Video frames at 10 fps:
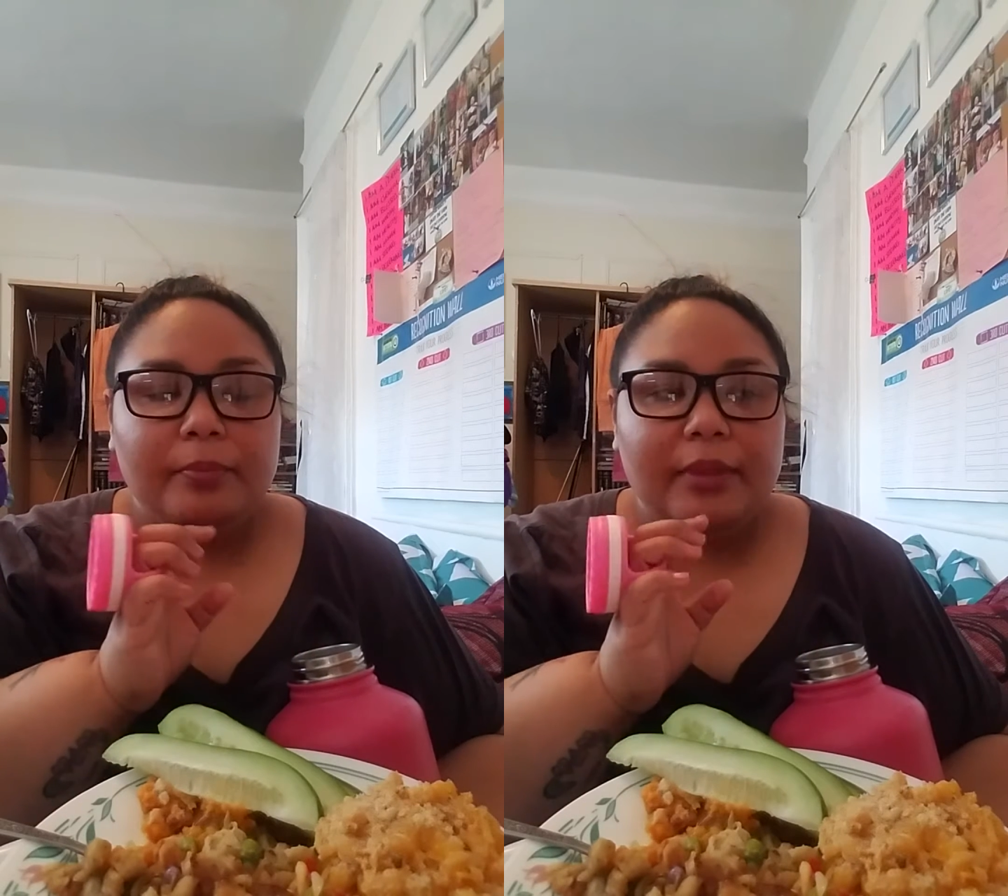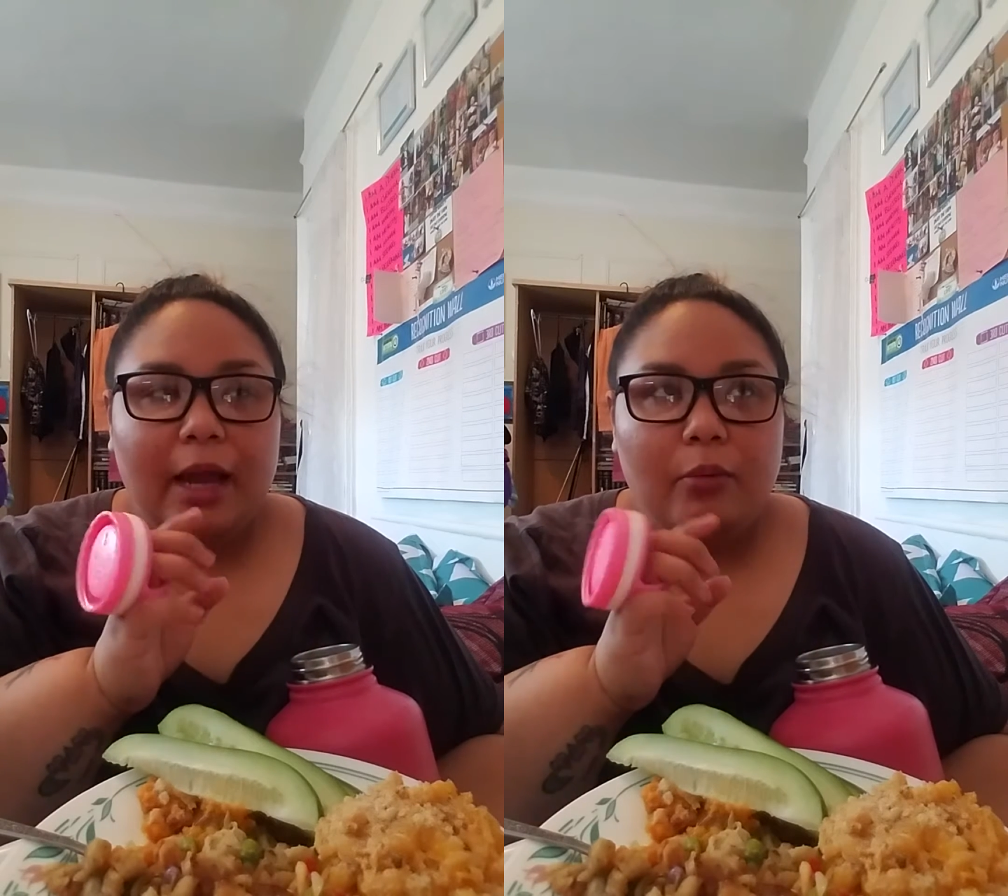
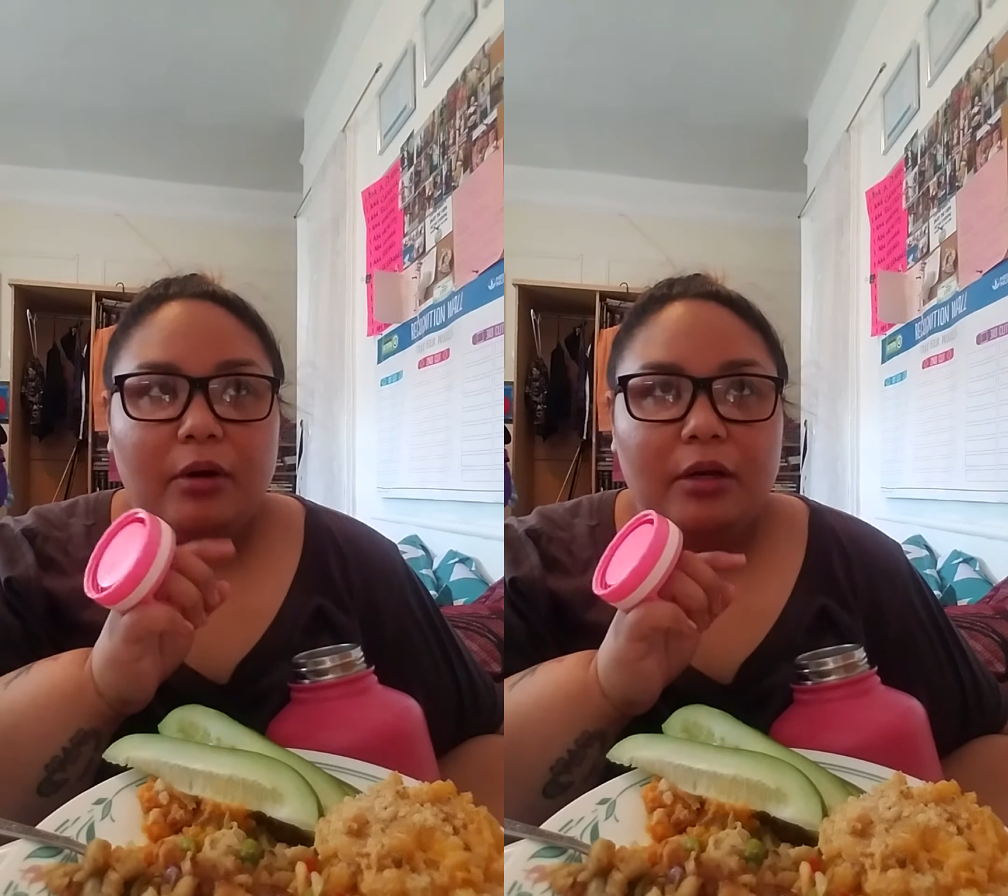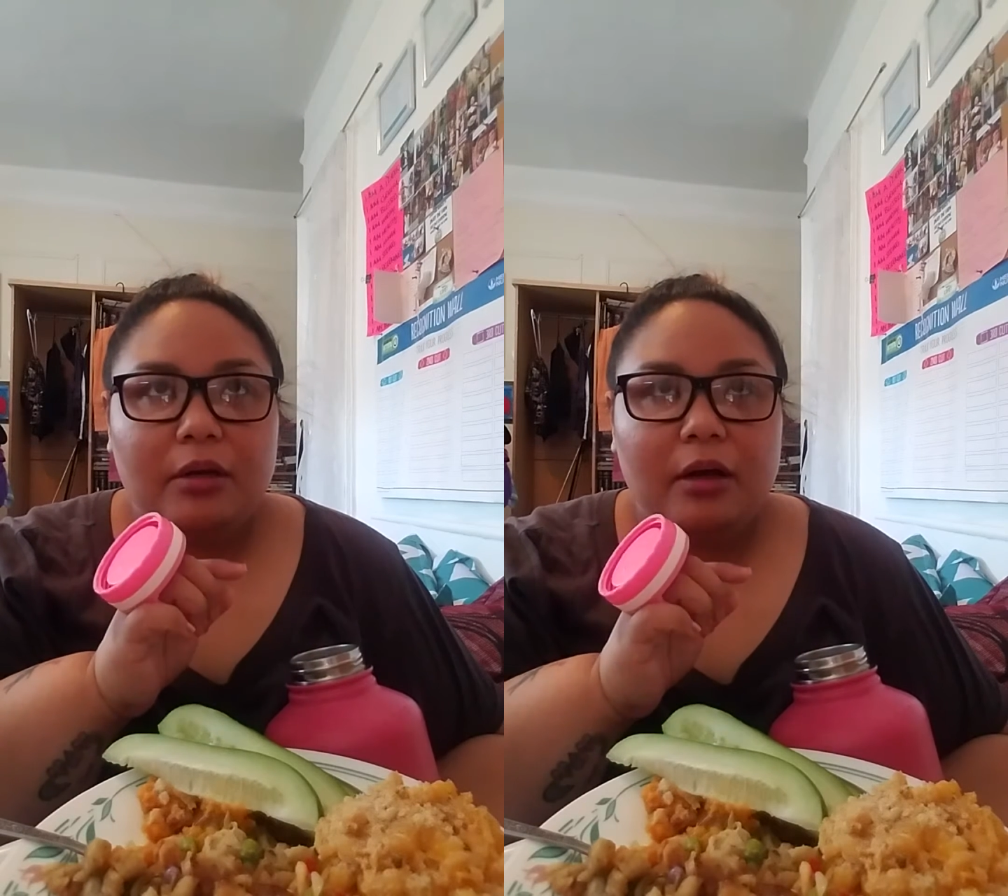That
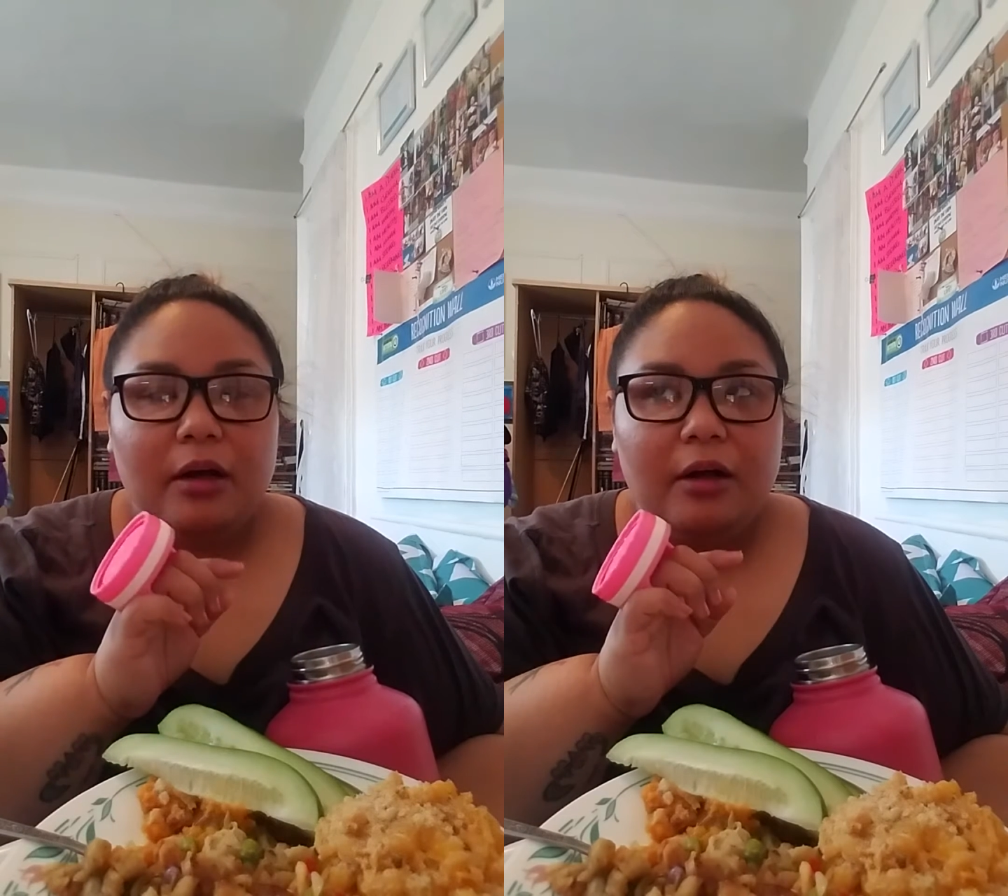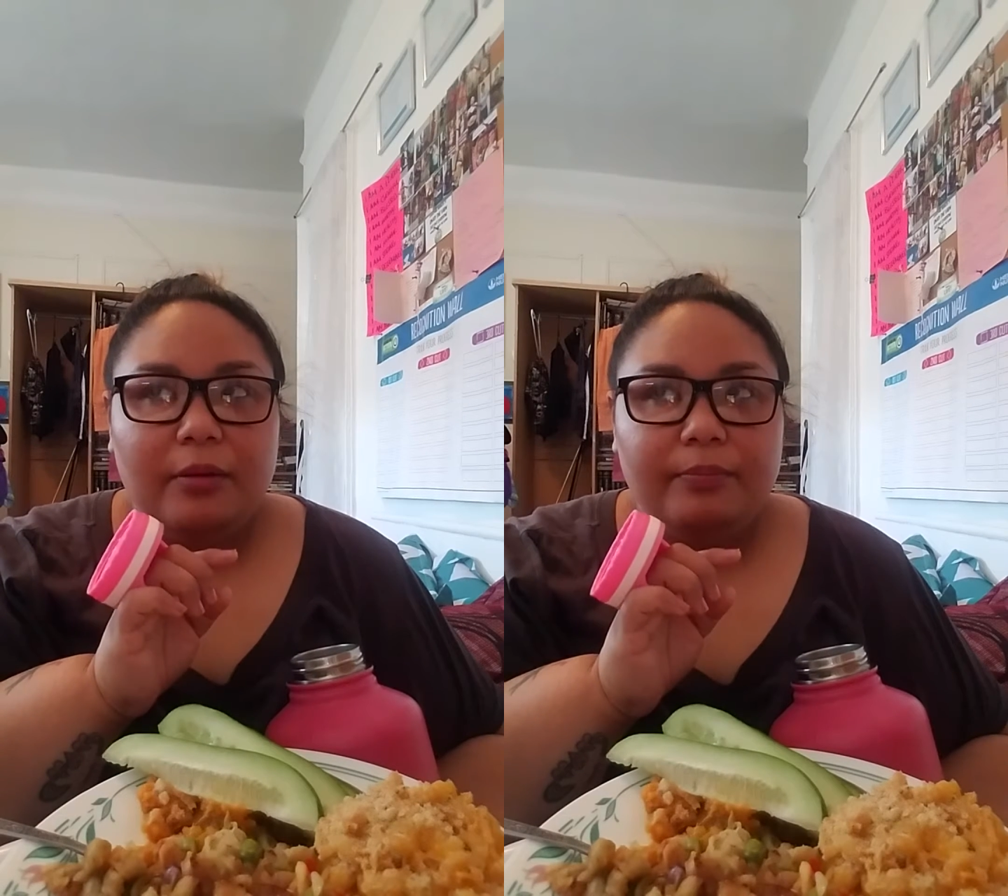
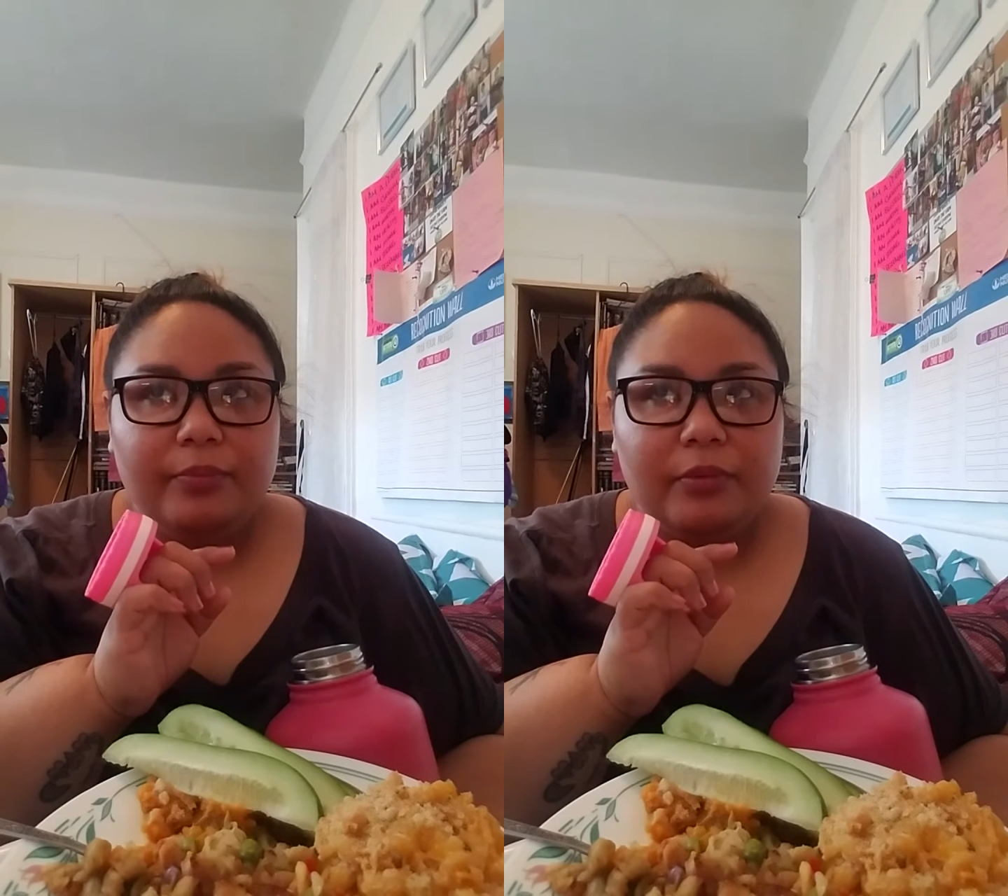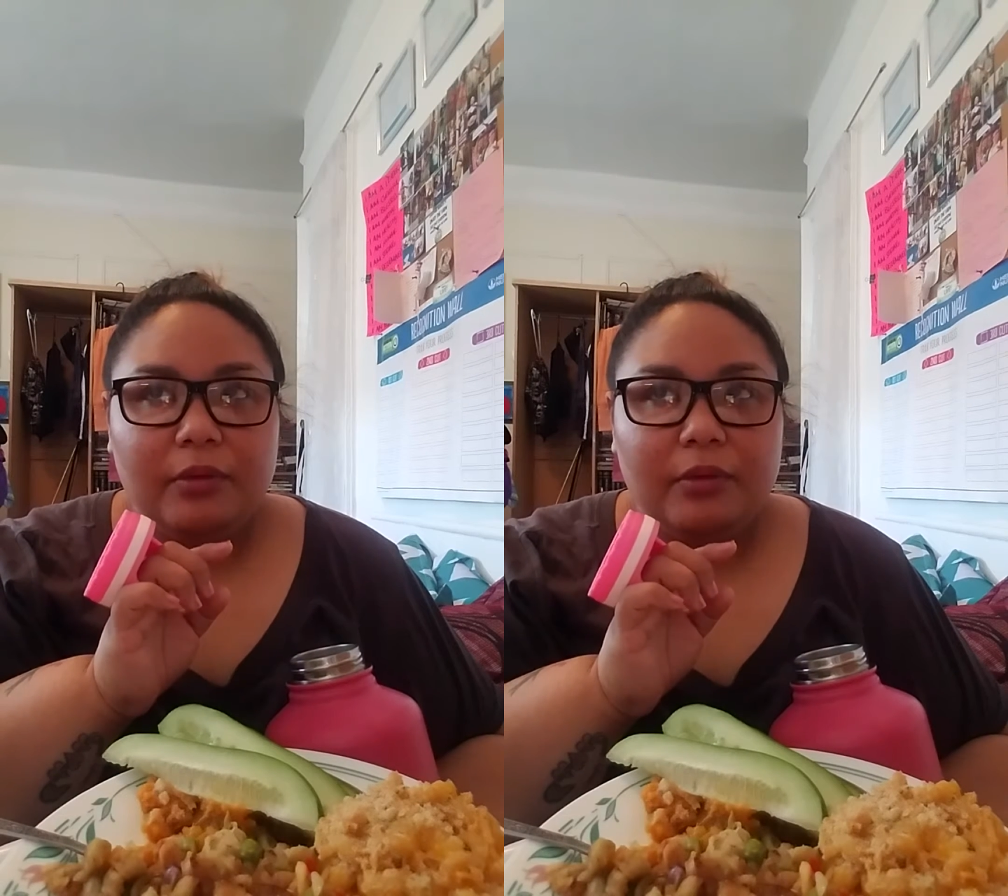one